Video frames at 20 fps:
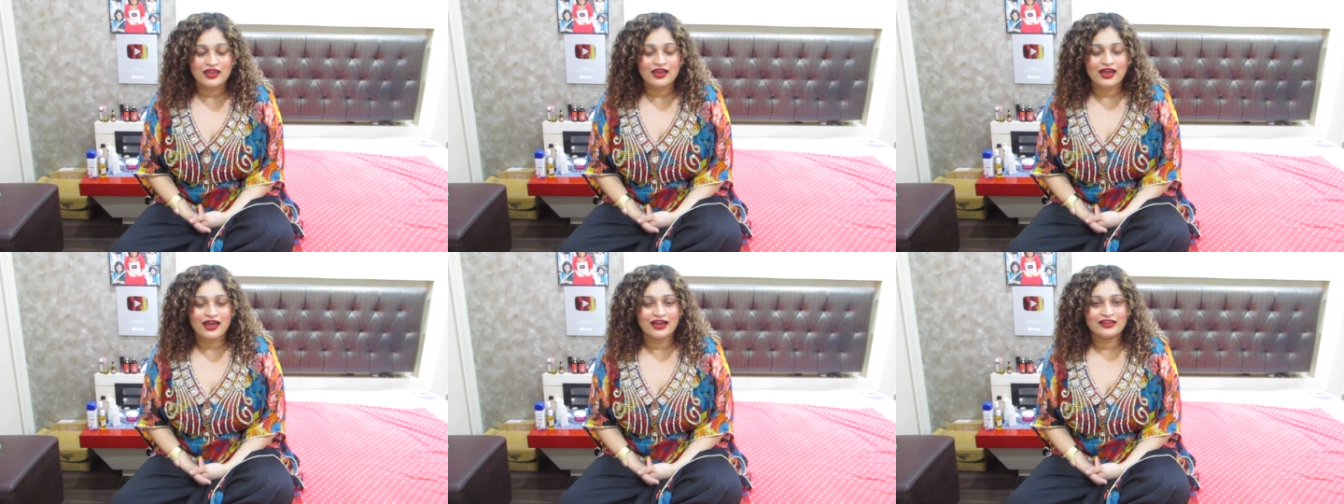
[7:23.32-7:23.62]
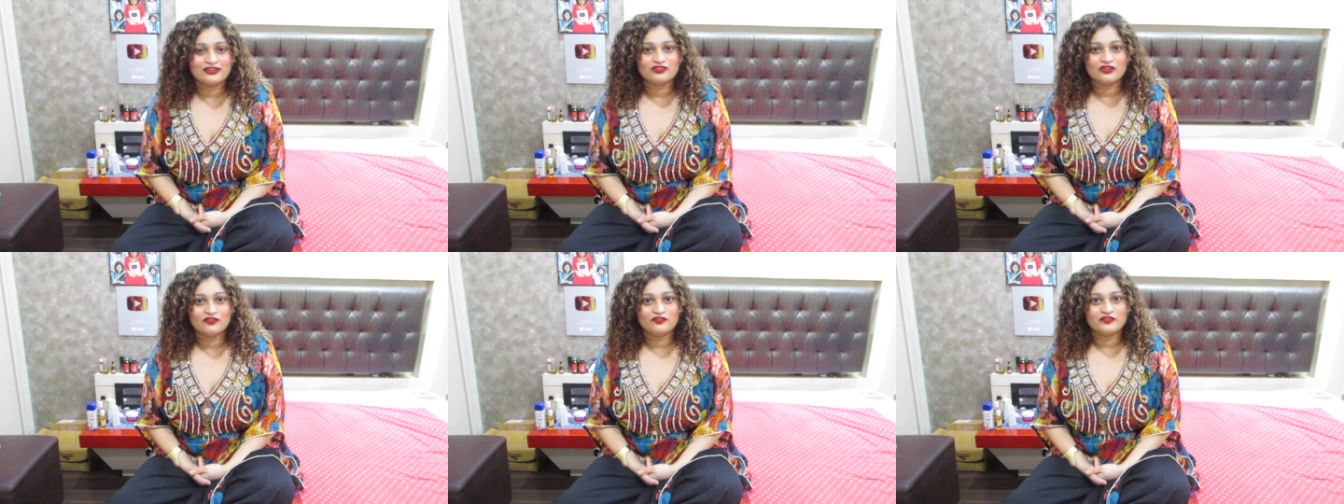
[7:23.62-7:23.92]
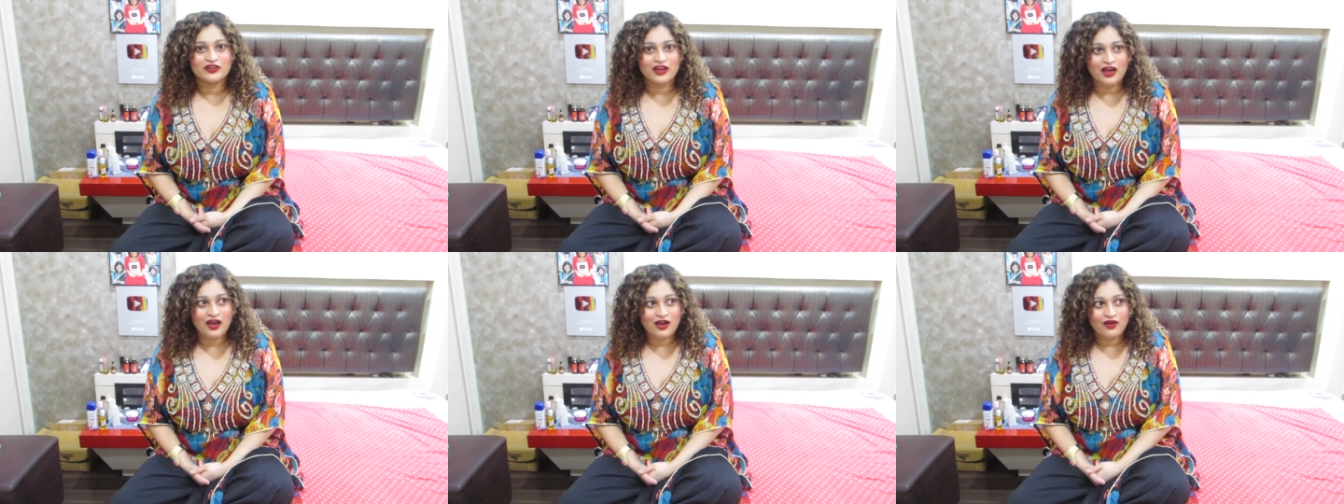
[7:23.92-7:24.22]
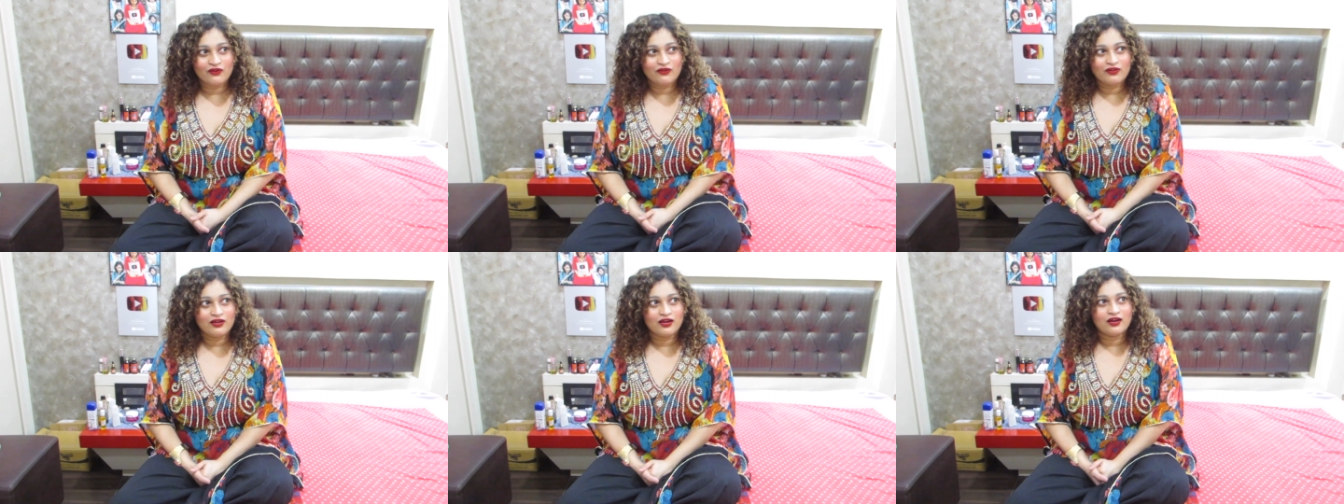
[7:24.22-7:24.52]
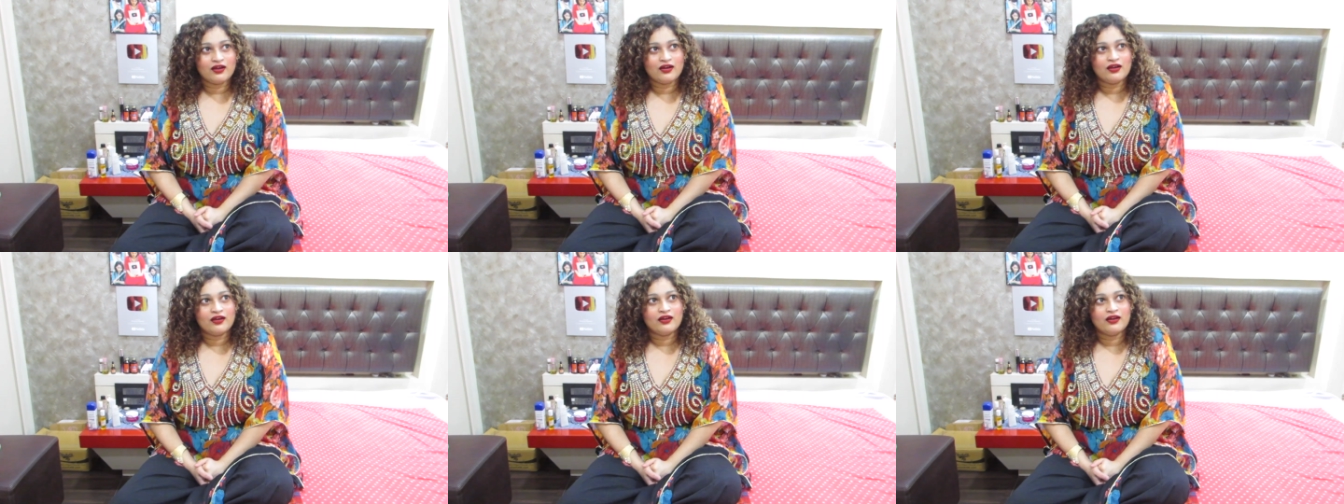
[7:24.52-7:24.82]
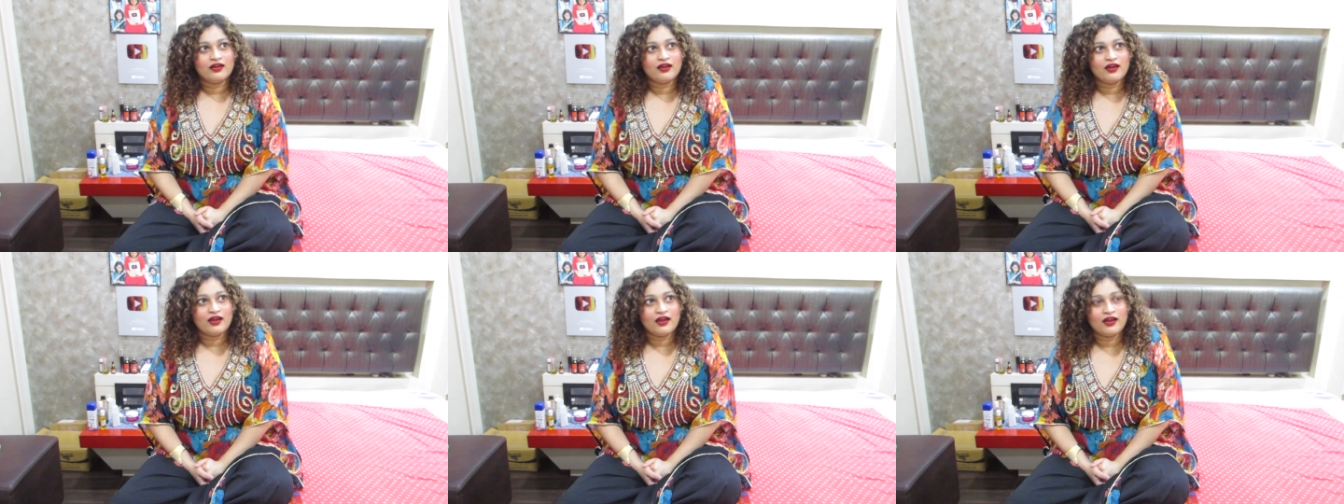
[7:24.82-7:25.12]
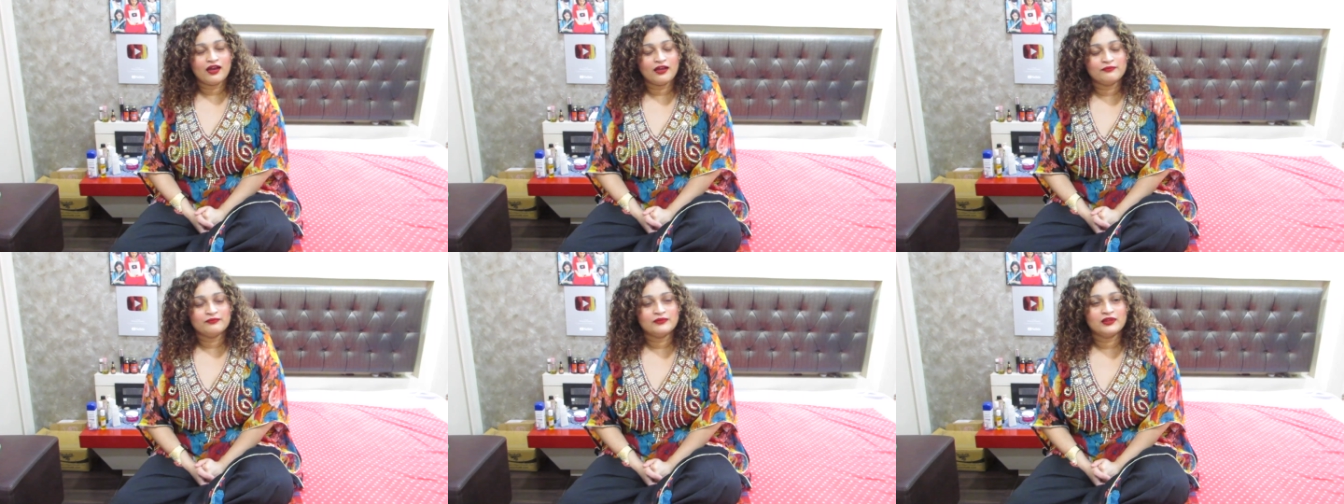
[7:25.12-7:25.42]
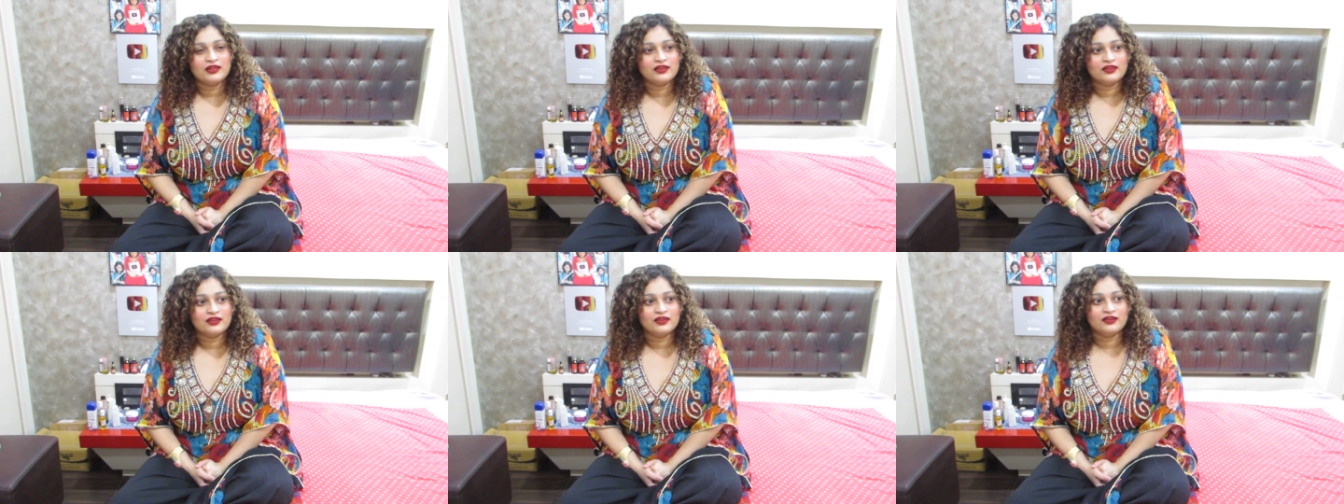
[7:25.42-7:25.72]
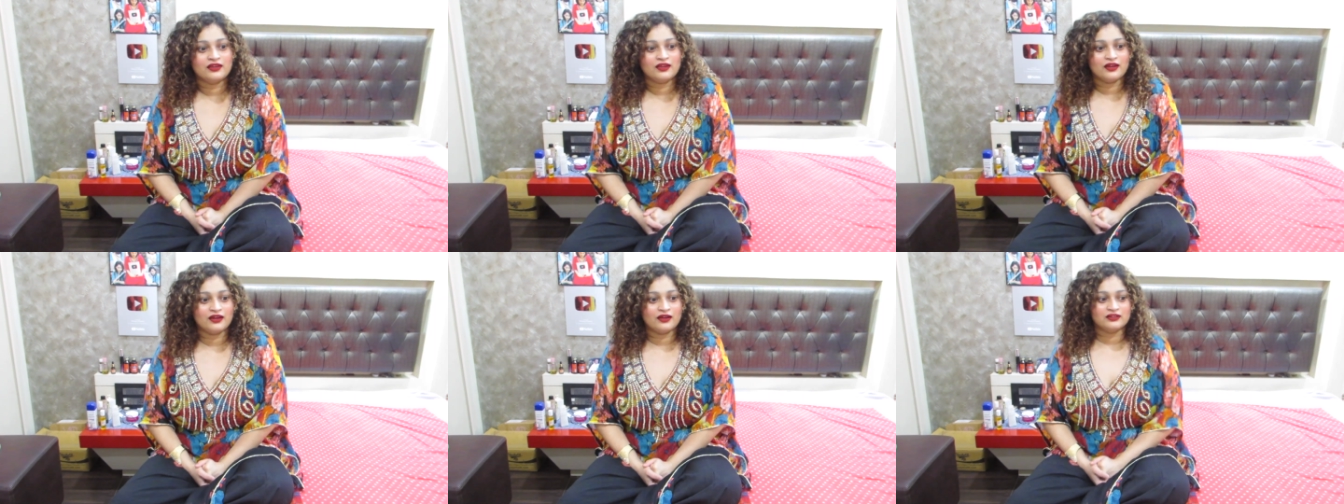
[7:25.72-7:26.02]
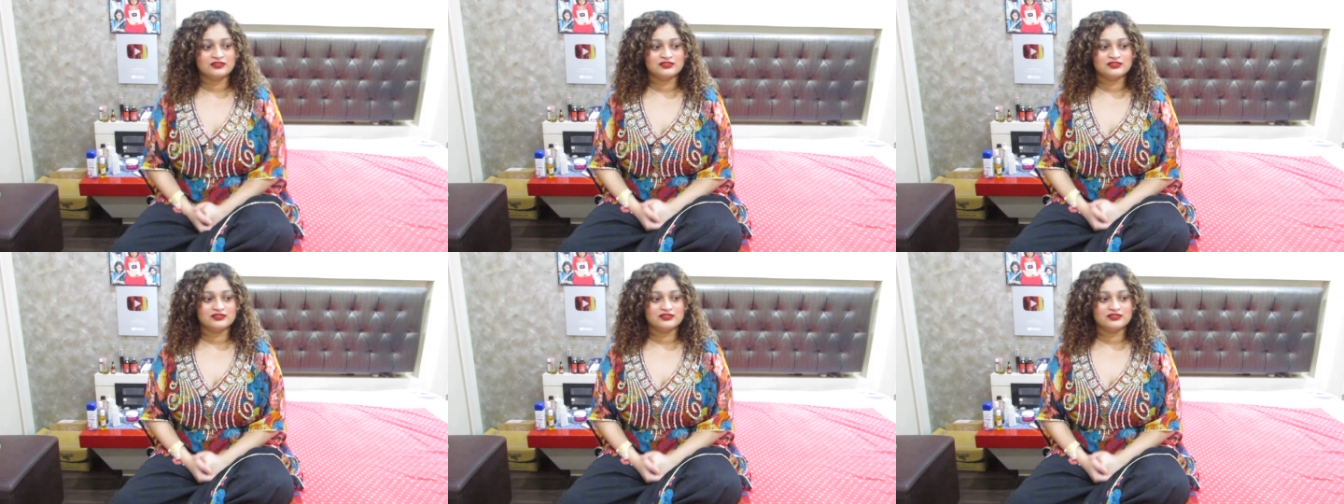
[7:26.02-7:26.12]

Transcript: as of now uh, i'm like uh,